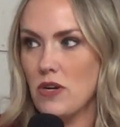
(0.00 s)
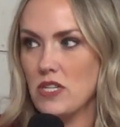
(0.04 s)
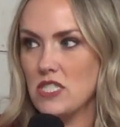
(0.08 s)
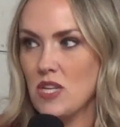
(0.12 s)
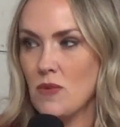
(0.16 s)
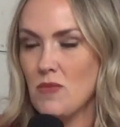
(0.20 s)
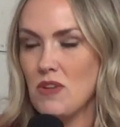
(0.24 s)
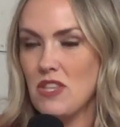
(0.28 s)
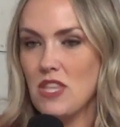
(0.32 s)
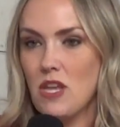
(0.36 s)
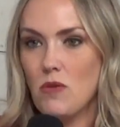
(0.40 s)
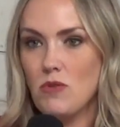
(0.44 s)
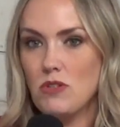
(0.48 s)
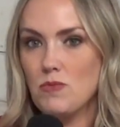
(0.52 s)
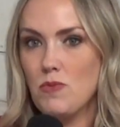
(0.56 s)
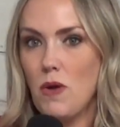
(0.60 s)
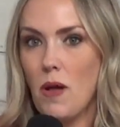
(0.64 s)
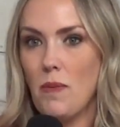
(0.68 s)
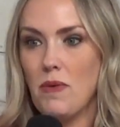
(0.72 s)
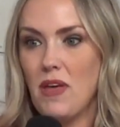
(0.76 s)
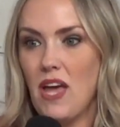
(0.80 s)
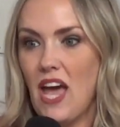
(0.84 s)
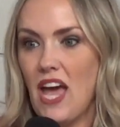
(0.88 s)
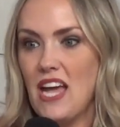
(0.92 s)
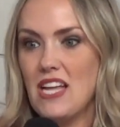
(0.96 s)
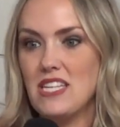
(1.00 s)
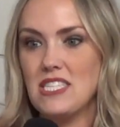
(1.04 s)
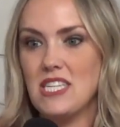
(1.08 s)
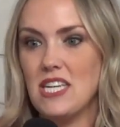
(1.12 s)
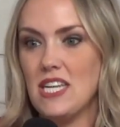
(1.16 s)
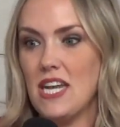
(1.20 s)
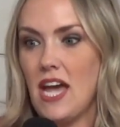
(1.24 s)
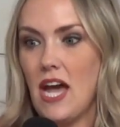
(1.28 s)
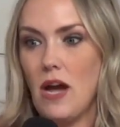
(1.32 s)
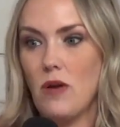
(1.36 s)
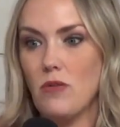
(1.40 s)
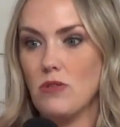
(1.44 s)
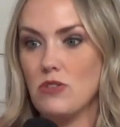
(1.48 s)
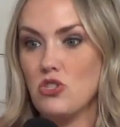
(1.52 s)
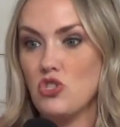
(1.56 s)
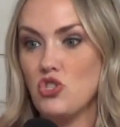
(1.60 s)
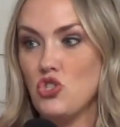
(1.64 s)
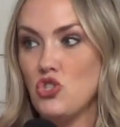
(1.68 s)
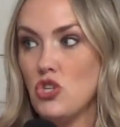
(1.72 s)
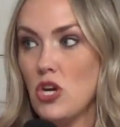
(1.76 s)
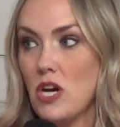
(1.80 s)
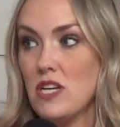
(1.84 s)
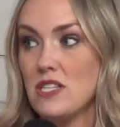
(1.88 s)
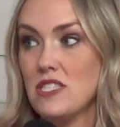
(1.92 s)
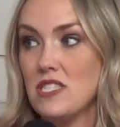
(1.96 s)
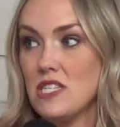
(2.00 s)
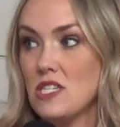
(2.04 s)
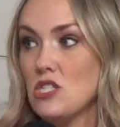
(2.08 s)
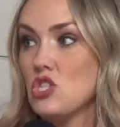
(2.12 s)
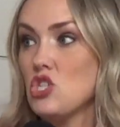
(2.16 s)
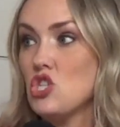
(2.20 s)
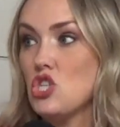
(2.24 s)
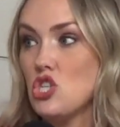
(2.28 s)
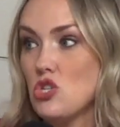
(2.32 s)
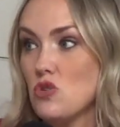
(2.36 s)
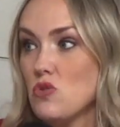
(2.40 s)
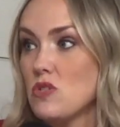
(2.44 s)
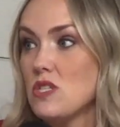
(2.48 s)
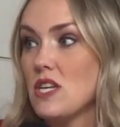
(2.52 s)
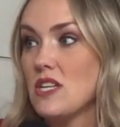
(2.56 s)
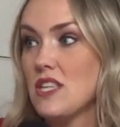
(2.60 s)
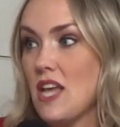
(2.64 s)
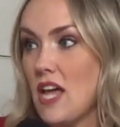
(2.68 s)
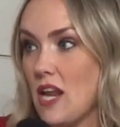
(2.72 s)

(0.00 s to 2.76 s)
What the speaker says: I mean, there was probably 18 hours just in choosing that